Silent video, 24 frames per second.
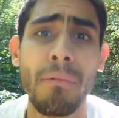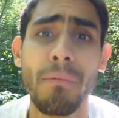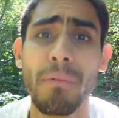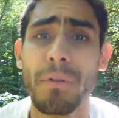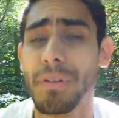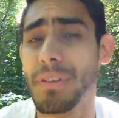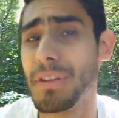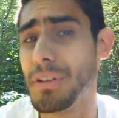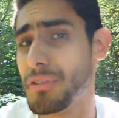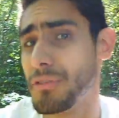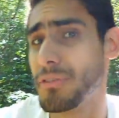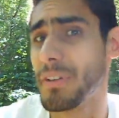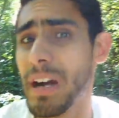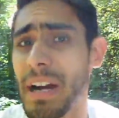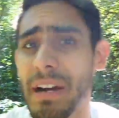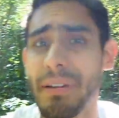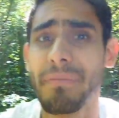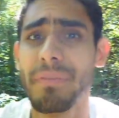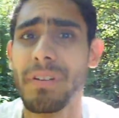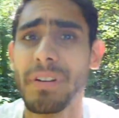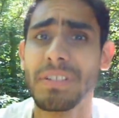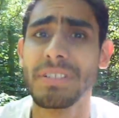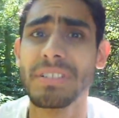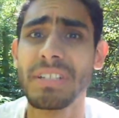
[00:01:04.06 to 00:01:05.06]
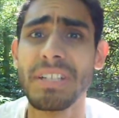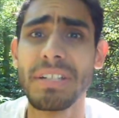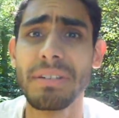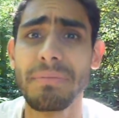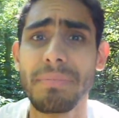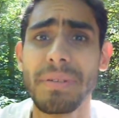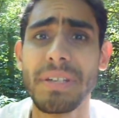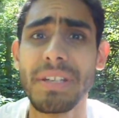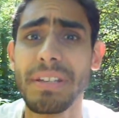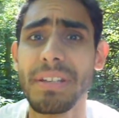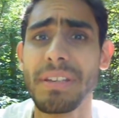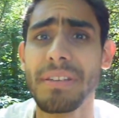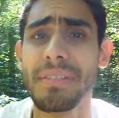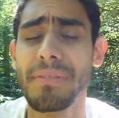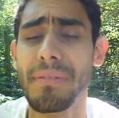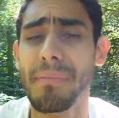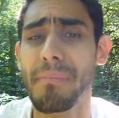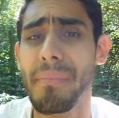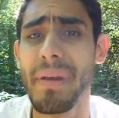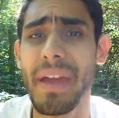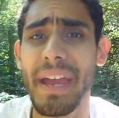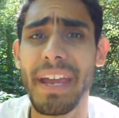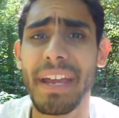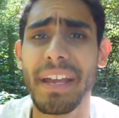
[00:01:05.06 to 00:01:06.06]
where the driver is going to be the
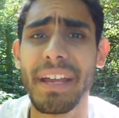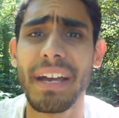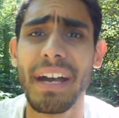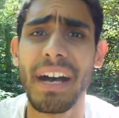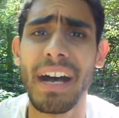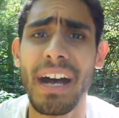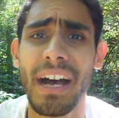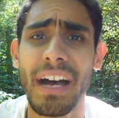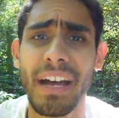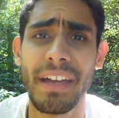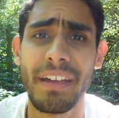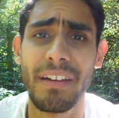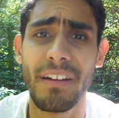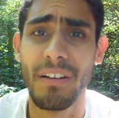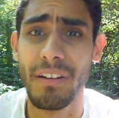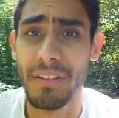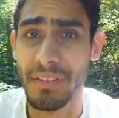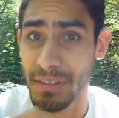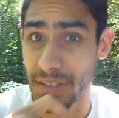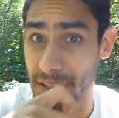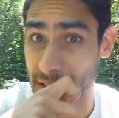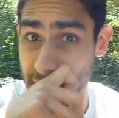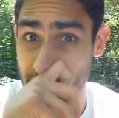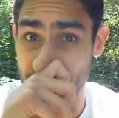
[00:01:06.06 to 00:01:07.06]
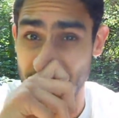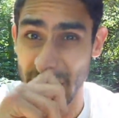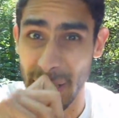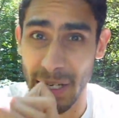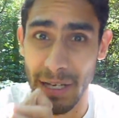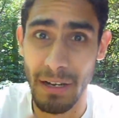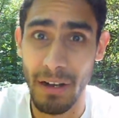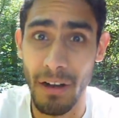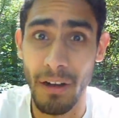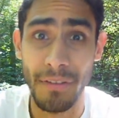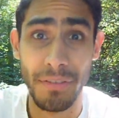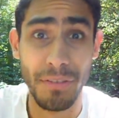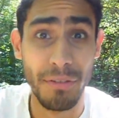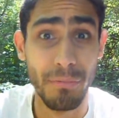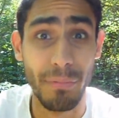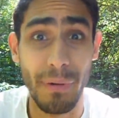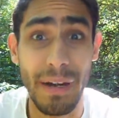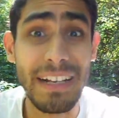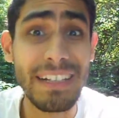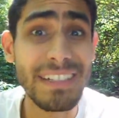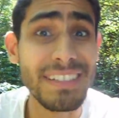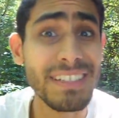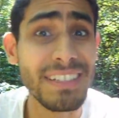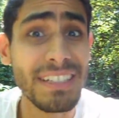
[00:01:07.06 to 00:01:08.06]
main guy on this on the
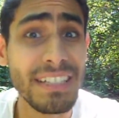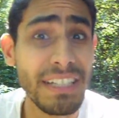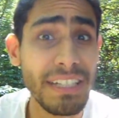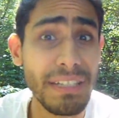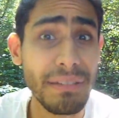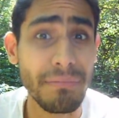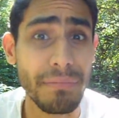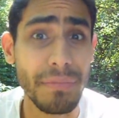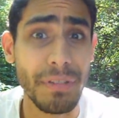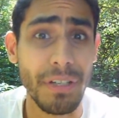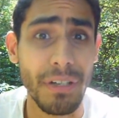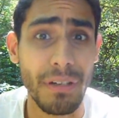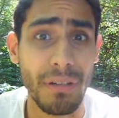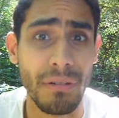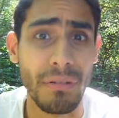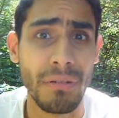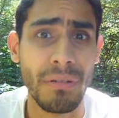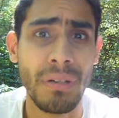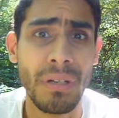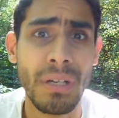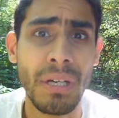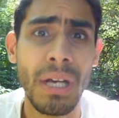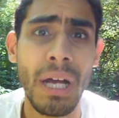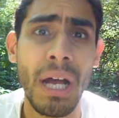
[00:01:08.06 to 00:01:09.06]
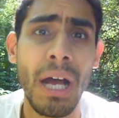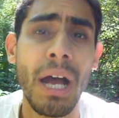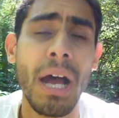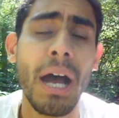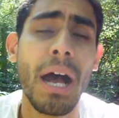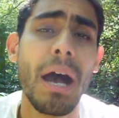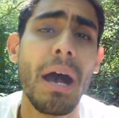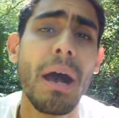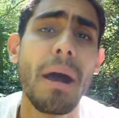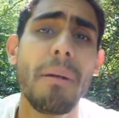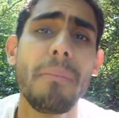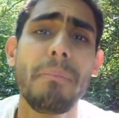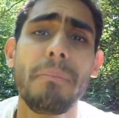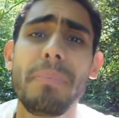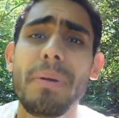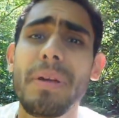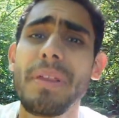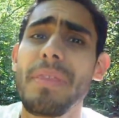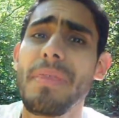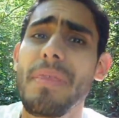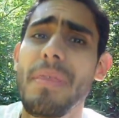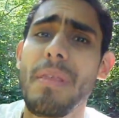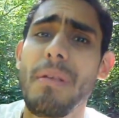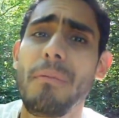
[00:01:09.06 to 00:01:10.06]
race team, though.
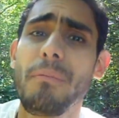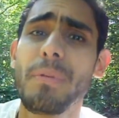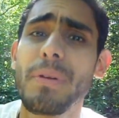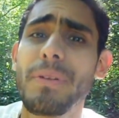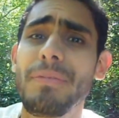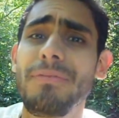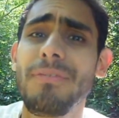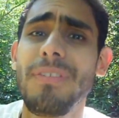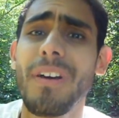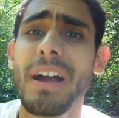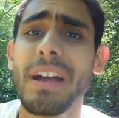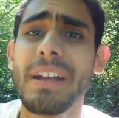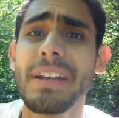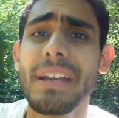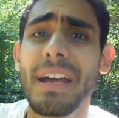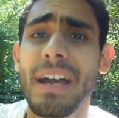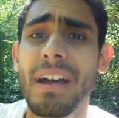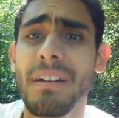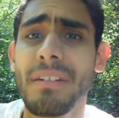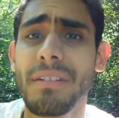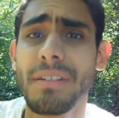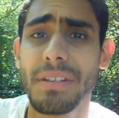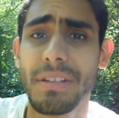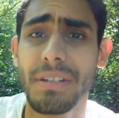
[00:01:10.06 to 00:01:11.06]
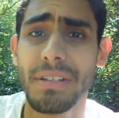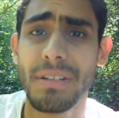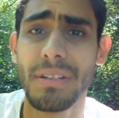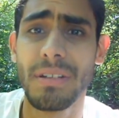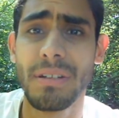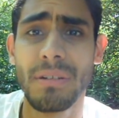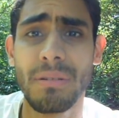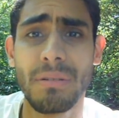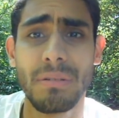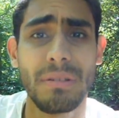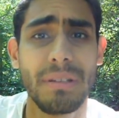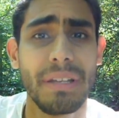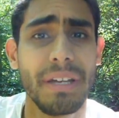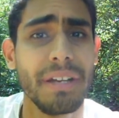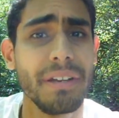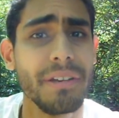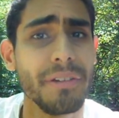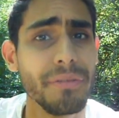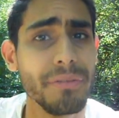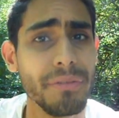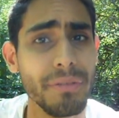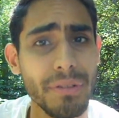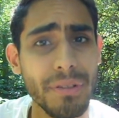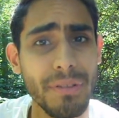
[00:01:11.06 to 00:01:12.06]
But we find out, you know,
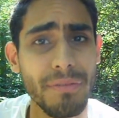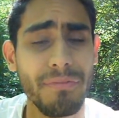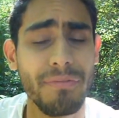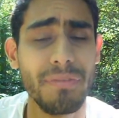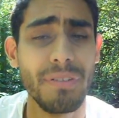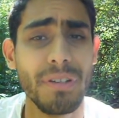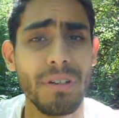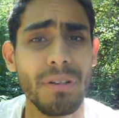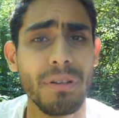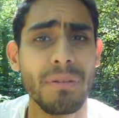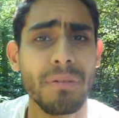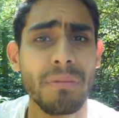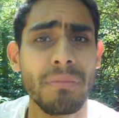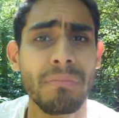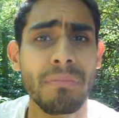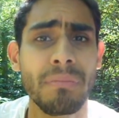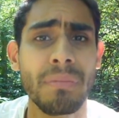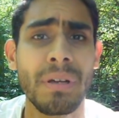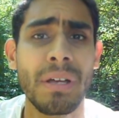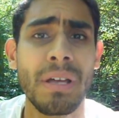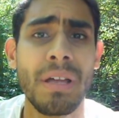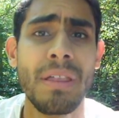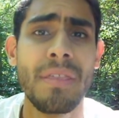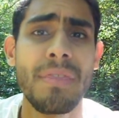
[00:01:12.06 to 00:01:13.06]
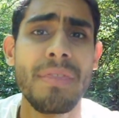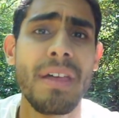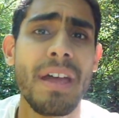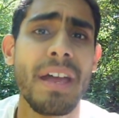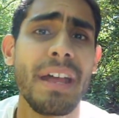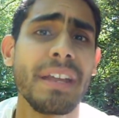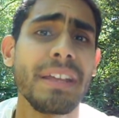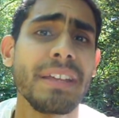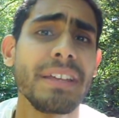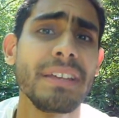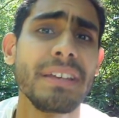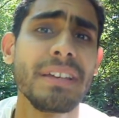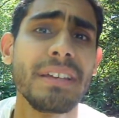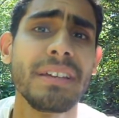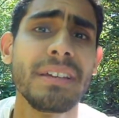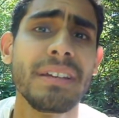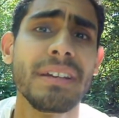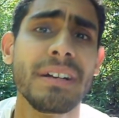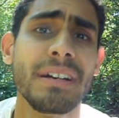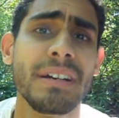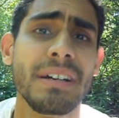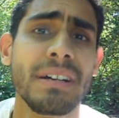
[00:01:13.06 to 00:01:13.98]
later through the film that he